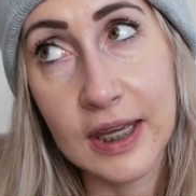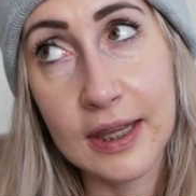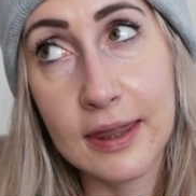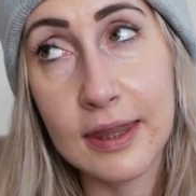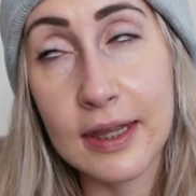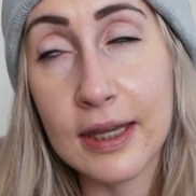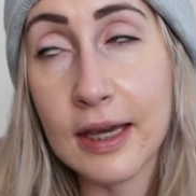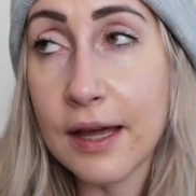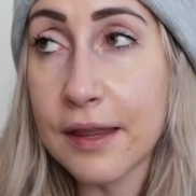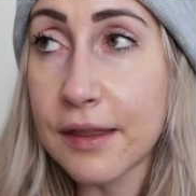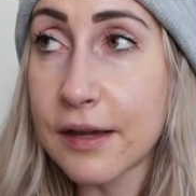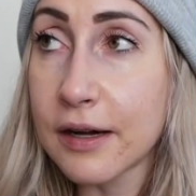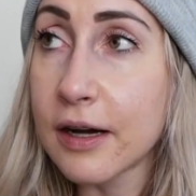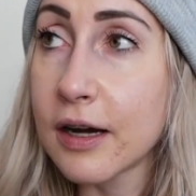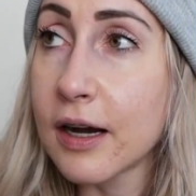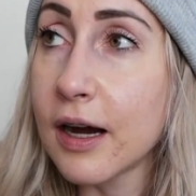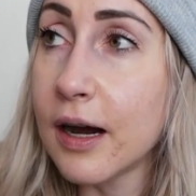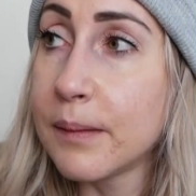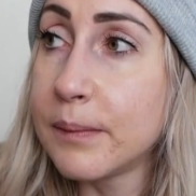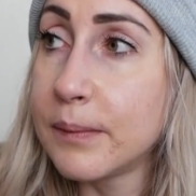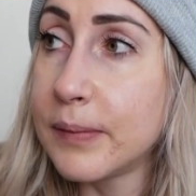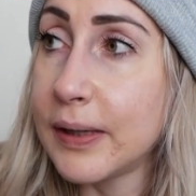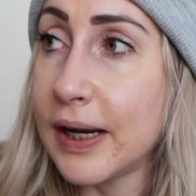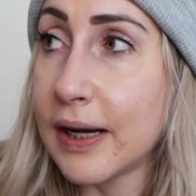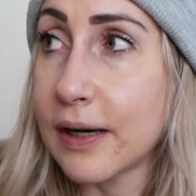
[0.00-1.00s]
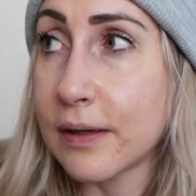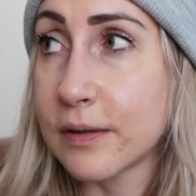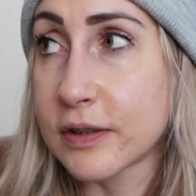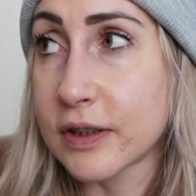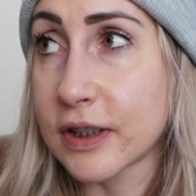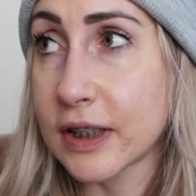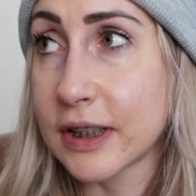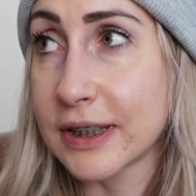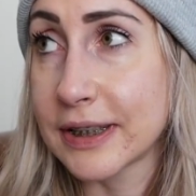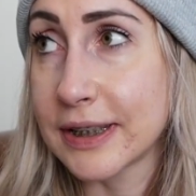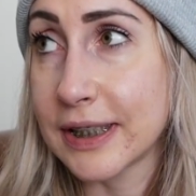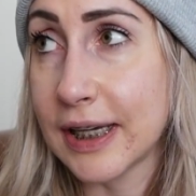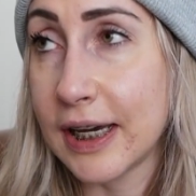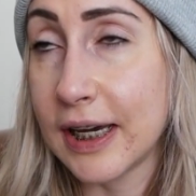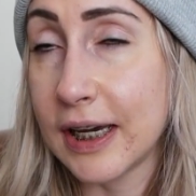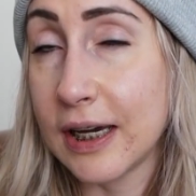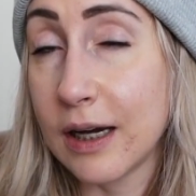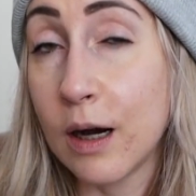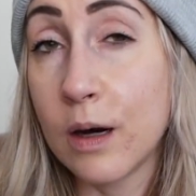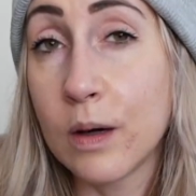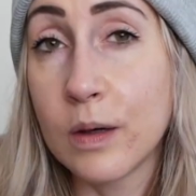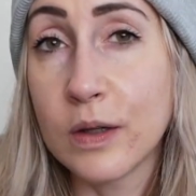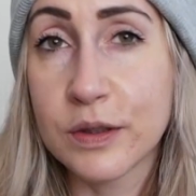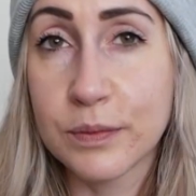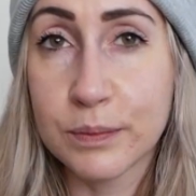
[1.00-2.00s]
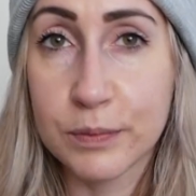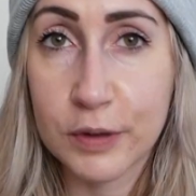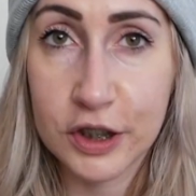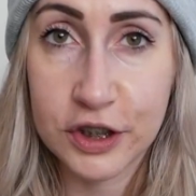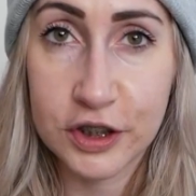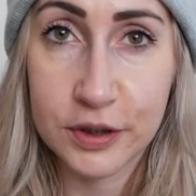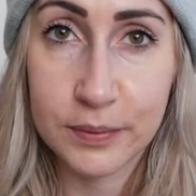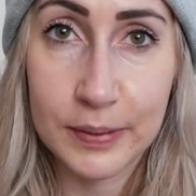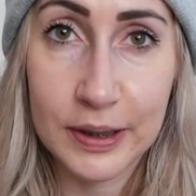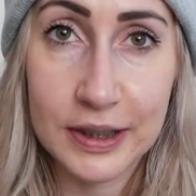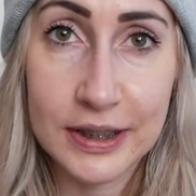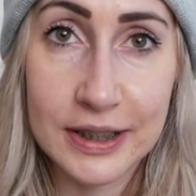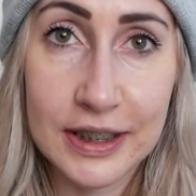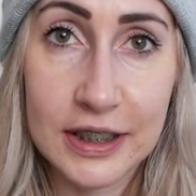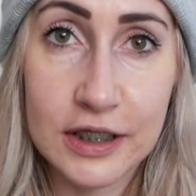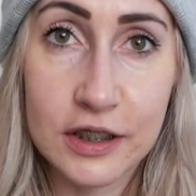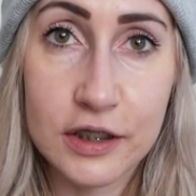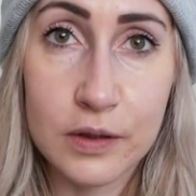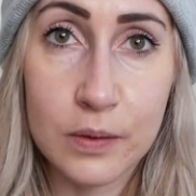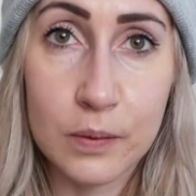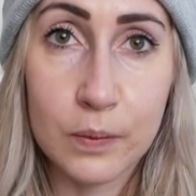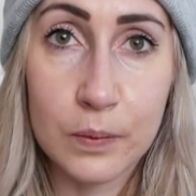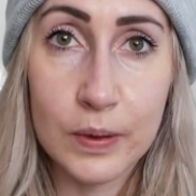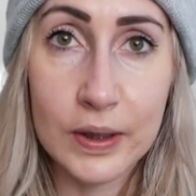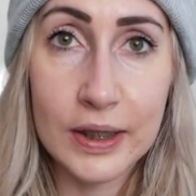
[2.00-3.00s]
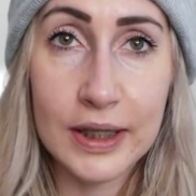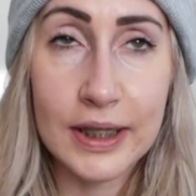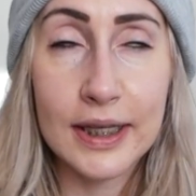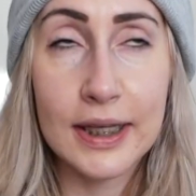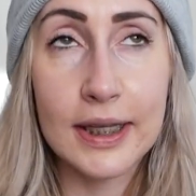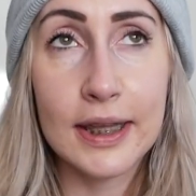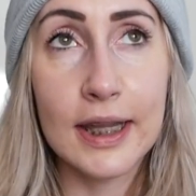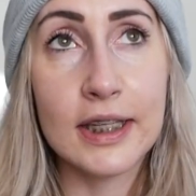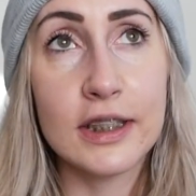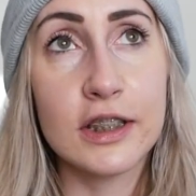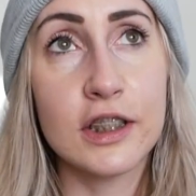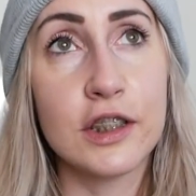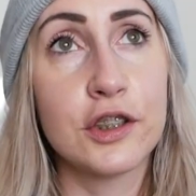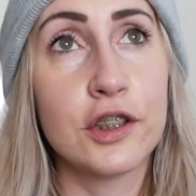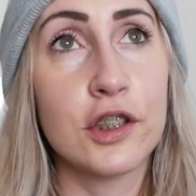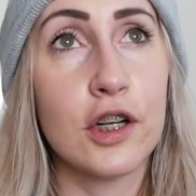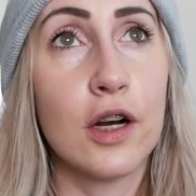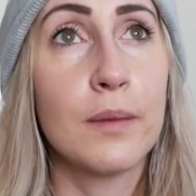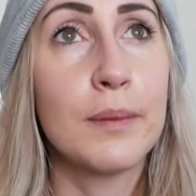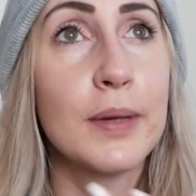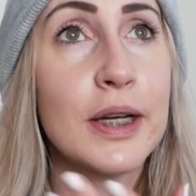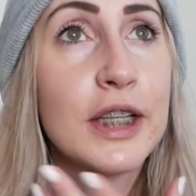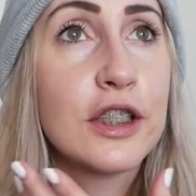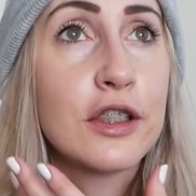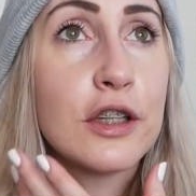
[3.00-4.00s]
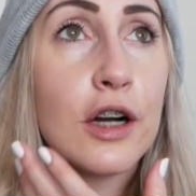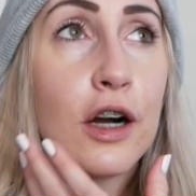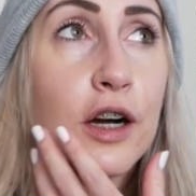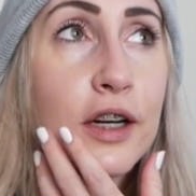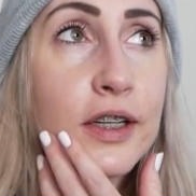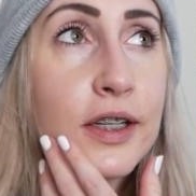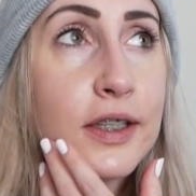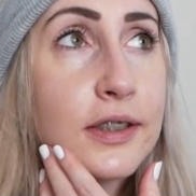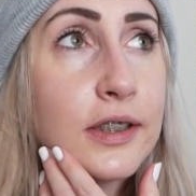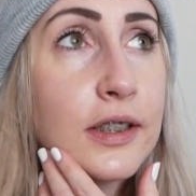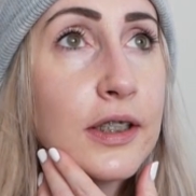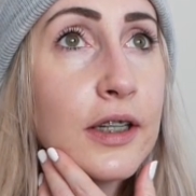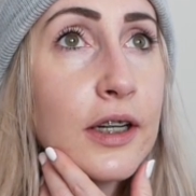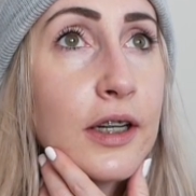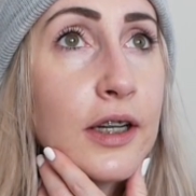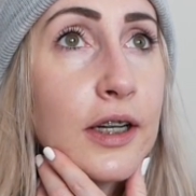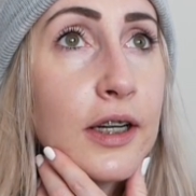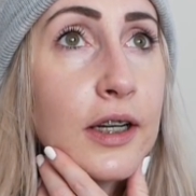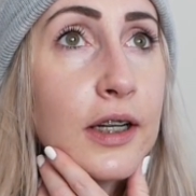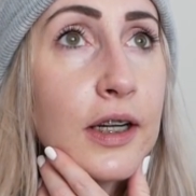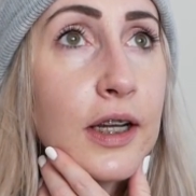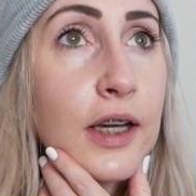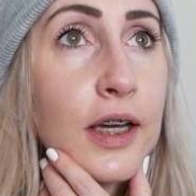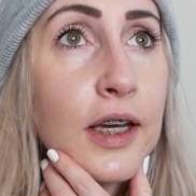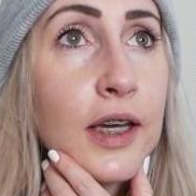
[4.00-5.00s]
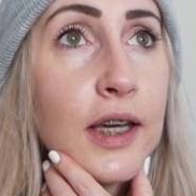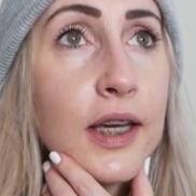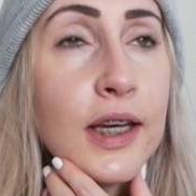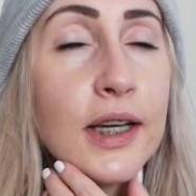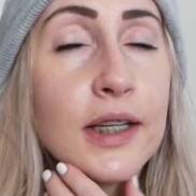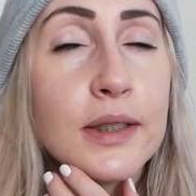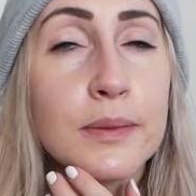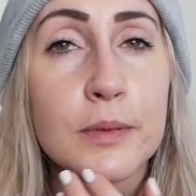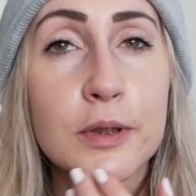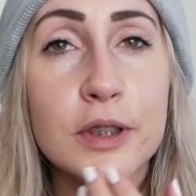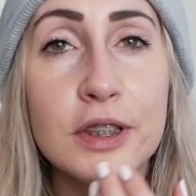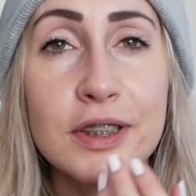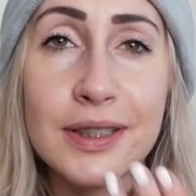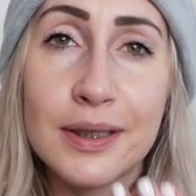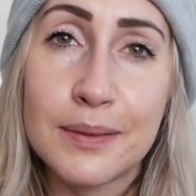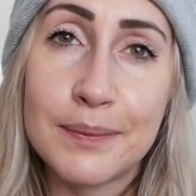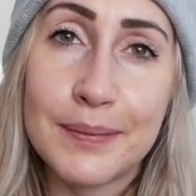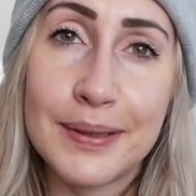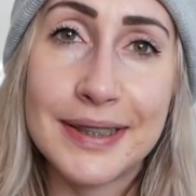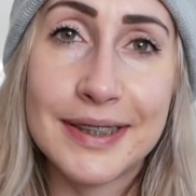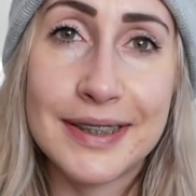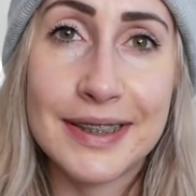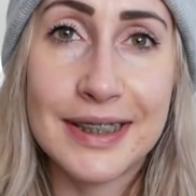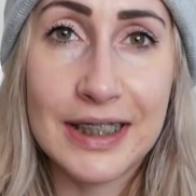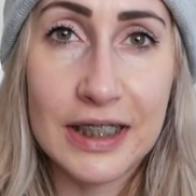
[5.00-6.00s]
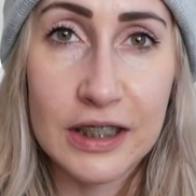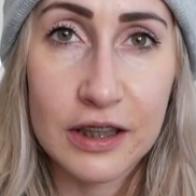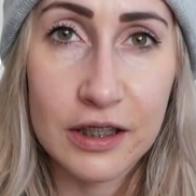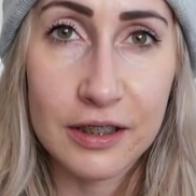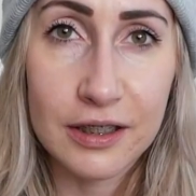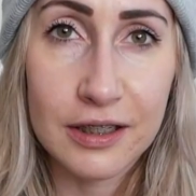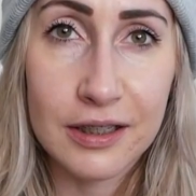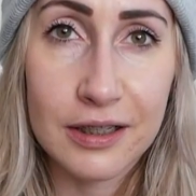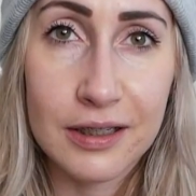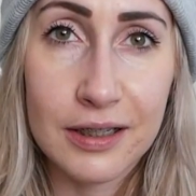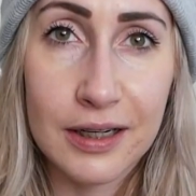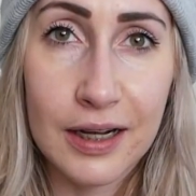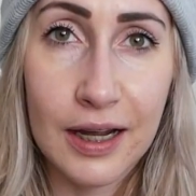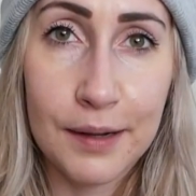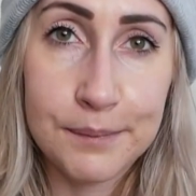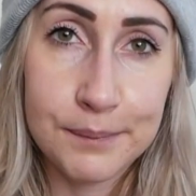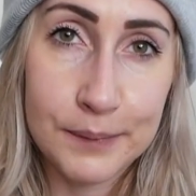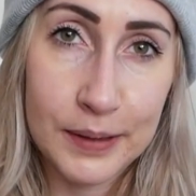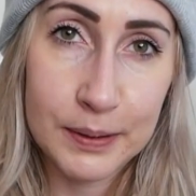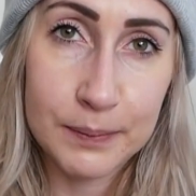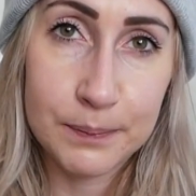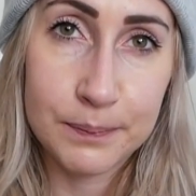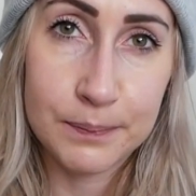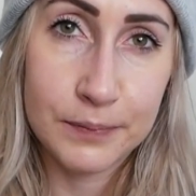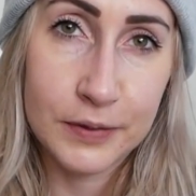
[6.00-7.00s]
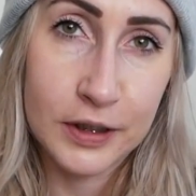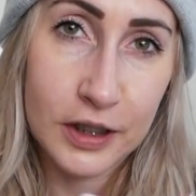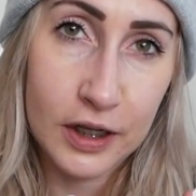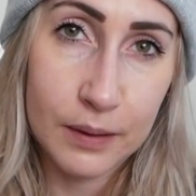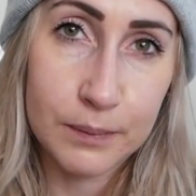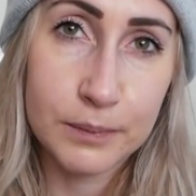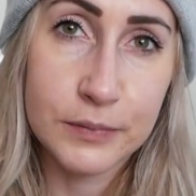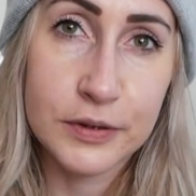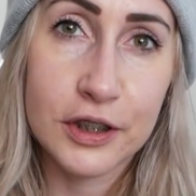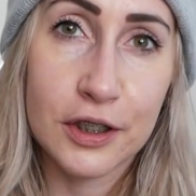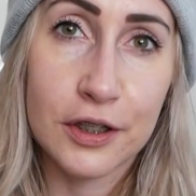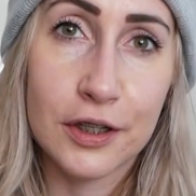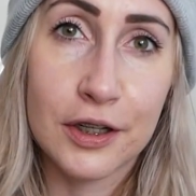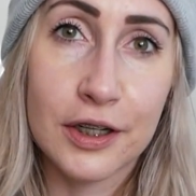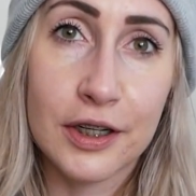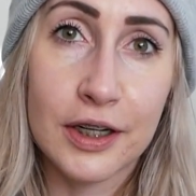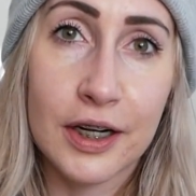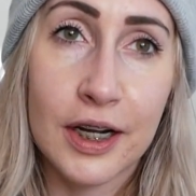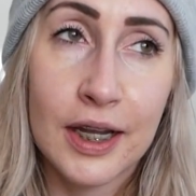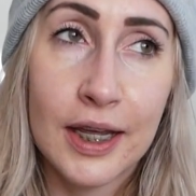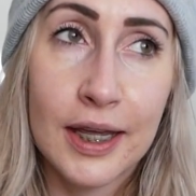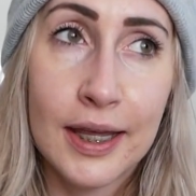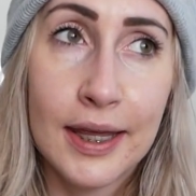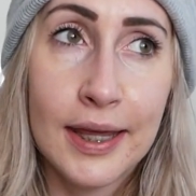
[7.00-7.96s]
The other update I was going to say, is brushing my teeth. So really, like my jaw doesn't hurt. It's more just like my teeth hurt and my gums hurt.